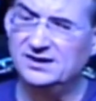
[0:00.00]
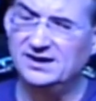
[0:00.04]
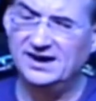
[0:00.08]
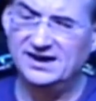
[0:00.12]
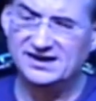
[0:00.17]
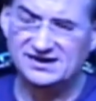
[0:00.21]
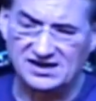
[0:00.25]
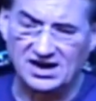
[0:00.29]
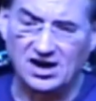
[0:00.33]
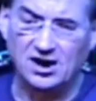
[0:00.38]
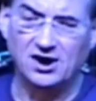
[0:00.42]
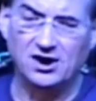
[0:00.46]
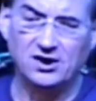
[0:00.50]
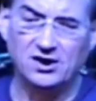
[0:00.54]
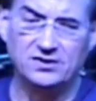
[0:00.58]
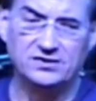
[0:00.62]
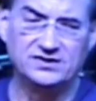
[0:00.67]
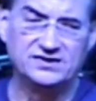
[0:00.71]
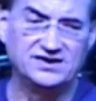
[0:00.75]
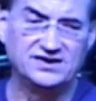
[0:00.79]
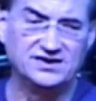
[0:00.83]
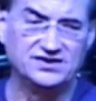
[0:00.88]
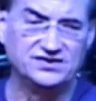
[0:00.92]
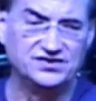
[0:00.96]
It's
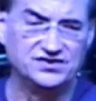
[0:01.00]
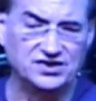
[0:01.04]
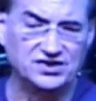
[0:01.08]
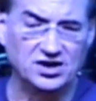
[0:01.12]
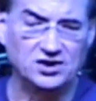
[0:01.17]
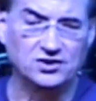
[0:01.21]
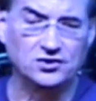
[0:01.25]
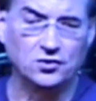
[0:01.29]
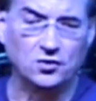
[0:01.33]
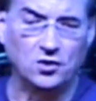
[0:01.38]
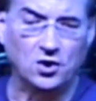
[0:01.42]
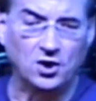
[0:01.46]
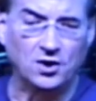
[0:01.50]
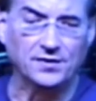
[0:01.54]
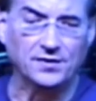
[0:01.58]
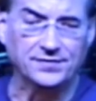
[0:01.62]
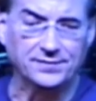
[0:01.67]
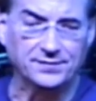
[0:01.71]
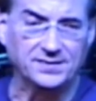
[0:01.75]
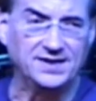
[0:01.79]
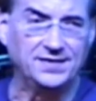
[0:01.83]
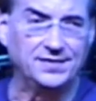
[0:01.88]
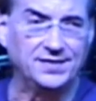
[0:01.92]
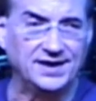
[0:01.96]
hard to juggle all
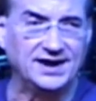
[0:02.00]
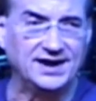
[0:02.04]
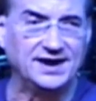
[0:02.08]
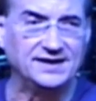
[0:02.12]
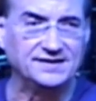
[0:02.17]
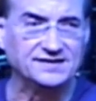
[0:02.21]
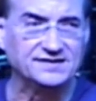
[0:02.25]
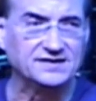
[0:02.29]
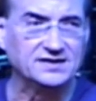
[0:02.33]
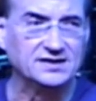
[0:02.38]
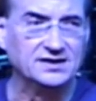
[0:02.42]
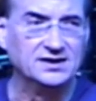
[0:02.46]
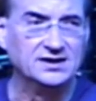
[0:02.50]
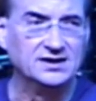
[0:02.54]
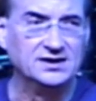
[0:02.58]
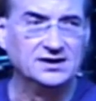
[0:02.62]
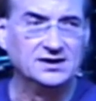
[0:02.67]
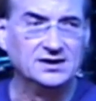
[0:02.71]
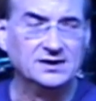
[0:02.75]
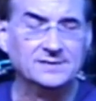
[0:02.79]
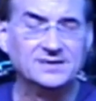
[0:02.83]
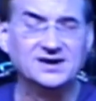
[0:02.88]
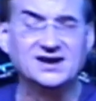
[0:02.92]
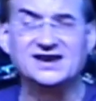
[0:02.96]
three things.
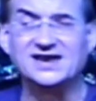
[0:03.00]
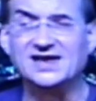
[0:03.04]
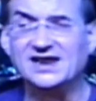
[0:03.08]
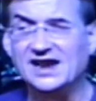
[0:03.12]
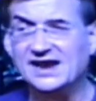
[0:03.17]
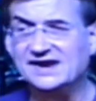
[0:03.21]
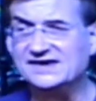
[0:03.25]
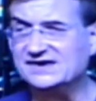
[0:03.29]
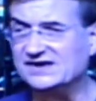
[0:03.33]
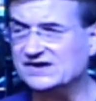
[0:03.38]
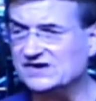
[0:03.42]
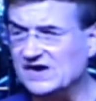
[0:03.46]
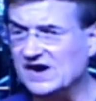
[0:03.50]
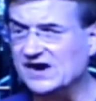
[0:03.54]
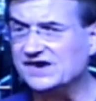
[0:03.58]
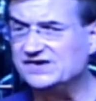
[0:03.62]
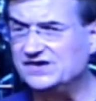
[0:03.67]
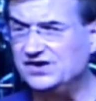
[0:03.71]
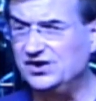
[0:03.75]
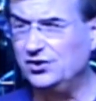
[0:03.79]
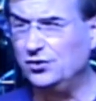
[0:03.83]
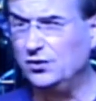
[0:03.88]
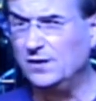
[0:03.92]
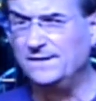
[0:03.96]
But can I
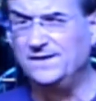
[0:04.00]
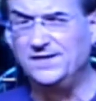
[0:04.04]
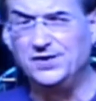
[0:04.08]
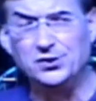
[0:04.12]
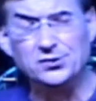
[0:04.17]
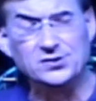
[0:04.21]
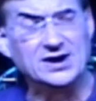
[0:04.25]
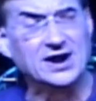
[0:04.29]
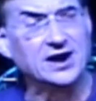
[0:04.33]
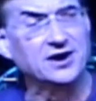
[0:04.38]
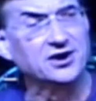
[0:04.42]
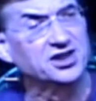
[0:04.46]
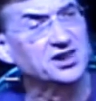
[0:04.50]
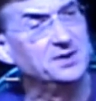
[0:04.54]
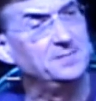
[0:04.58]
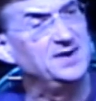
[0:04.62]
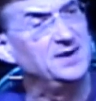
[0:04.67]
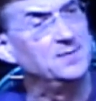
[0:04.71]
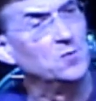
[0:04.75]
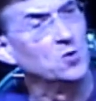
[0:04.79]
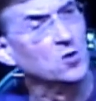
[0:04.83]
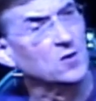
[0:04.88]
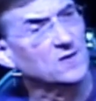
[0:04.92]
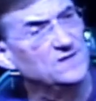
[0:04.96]
suggest to you, if you and I are going to
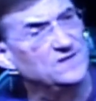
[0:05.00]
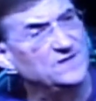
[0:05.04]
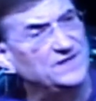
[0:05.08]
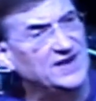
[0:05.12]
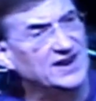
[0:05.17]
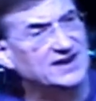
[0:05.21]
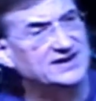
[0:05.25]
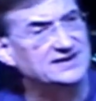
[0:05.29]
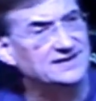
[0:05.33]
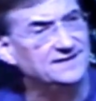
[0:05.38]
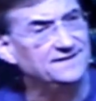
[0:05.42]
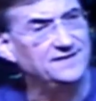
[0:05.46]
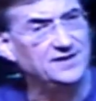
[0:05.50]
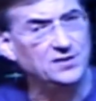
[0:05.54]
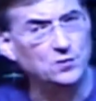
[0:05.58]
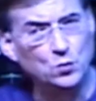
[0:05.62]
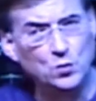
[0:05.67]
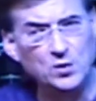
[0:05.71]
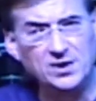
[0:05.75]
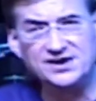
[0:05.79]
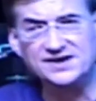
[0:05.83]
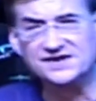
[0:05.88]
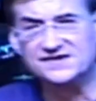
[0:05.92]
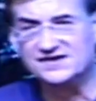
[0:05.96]
be more effective in
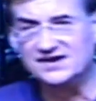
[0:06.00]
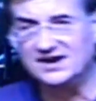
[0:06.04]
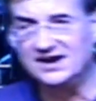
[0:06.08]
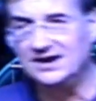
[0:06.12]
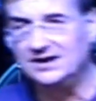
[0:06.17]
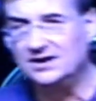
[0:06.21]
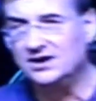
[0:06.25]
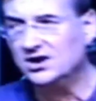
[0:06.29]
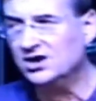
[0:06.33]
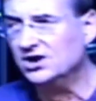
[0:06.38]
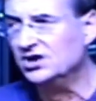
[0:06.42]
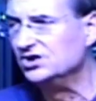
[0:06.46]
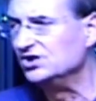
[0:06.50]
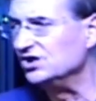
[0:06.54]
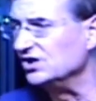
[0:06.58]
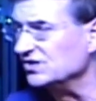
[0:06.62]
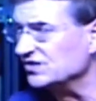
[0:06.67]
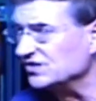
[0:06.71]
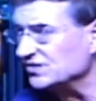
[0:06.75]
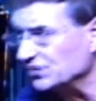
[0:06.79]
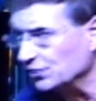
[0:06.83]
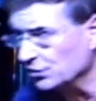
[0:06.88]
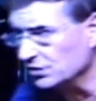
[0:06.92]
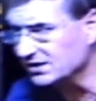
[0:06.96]
witnessing to a
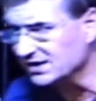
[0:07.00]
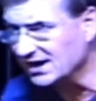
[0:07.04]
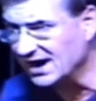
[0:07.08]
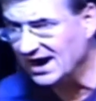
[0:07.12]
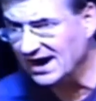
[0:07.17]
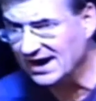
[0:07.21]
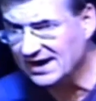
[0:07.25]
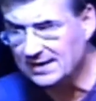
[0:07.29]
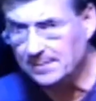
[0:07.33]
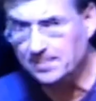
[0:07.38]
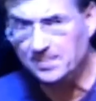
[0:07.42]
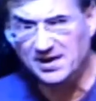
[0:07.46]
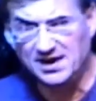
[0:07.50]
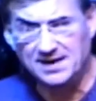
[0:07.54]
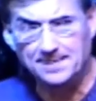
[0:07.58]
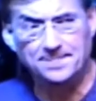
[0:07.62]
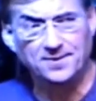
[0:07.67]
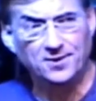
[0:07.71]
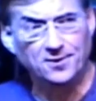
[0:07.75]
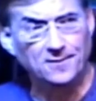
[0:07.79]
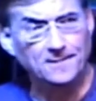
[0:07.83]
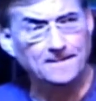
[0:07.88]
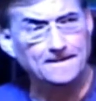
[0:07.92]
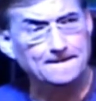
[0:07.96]
certain kind of
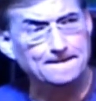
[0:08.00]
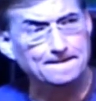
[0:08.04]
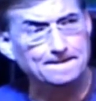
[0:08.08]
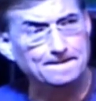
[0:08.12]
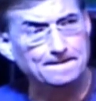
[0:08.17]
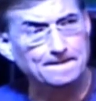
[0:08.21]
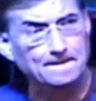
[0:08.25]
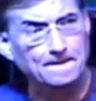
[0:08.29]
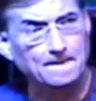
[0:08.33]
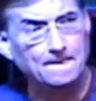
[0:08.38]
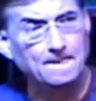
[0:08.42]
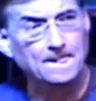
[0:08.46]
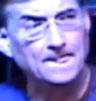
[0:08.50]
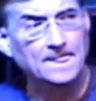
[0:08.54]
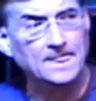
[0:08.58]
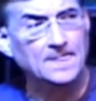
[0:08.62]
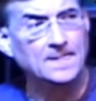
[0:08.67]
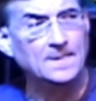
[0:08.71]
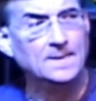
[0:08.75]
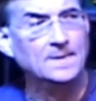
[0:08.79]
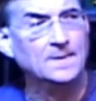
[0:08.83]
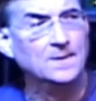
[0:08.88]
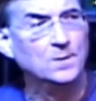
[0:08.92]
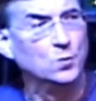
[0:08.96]
people,
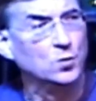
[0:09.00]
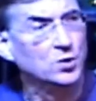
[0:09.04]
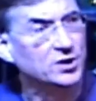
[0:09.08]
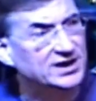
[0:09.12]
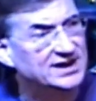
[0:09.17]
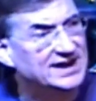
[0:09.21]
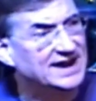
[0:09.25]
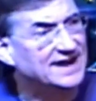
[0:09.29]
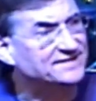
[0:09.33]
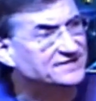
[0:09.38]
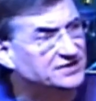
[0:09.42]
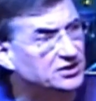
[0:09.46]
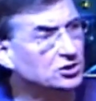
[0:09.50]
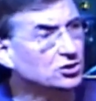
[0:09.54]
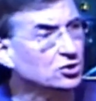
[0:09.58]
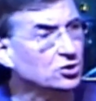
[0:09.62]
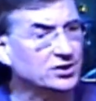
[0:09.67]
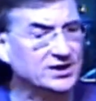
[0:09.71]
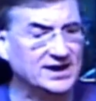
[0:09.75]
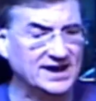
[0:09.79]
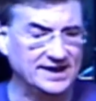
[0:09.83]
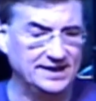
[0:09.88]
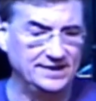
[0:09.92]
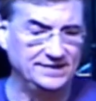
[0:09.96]
we're going to have to
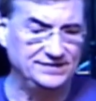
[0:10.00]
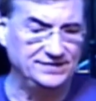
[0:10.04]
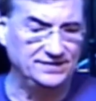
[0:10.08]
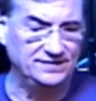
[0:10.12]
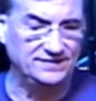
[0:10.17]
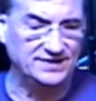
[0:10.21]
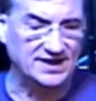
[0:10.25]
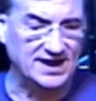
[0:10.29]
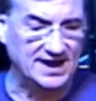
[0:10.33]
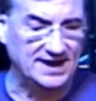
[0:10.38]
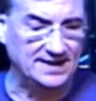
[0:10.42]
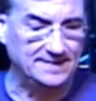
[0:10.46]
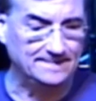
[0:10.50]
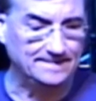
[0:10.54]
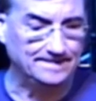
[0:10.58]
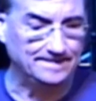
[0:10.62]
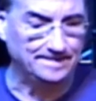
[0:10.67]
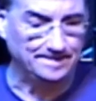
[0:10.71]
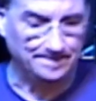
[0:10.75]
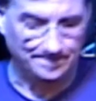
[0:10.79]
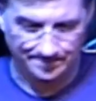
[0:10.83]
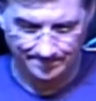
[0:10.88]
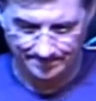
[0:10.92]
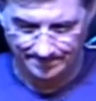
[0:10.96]
learn how to do that.
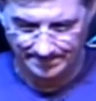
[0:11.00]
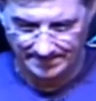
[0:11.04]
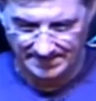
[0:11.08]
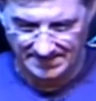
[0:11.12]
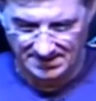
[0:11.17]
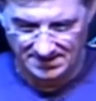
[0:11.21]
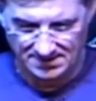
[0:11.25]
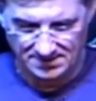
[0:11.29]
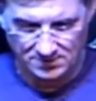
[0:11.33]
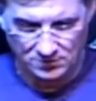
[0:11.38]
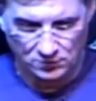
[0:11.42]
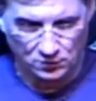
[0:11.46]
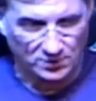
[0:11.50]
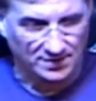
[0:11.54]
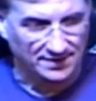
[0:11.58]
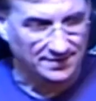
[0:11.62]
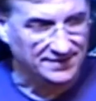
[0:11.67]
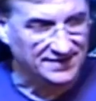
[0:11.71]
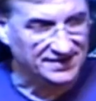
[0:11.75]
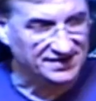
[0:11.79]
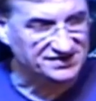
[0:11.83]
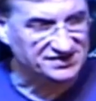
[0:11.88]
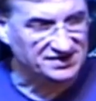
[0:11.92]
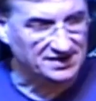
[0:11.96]
One
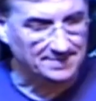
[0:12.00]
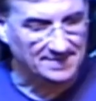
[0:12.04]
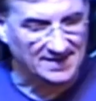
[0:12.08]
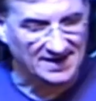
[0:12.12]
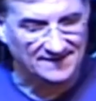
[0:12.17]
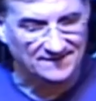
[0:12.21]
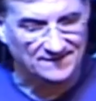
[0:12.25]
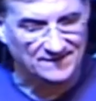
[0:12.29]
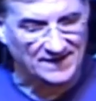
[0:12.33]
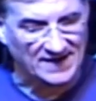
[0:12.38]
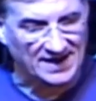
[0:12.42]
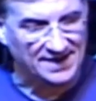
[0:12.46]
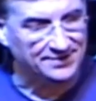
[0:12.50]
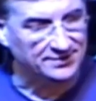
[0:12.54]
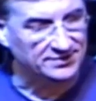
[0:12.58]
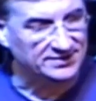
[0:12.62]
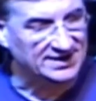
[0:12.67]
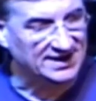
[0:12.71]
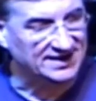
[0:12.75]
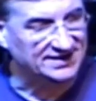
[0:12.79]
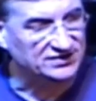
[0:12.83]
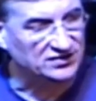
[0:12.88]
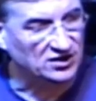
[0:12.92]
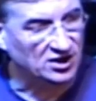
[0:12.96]
of the things that my father
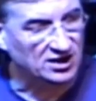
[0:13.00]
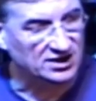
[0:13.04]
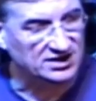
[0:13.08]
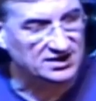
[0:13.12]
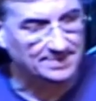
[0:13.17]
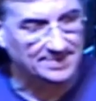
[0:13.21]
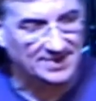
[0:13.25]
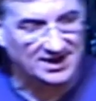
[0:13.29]
and I talk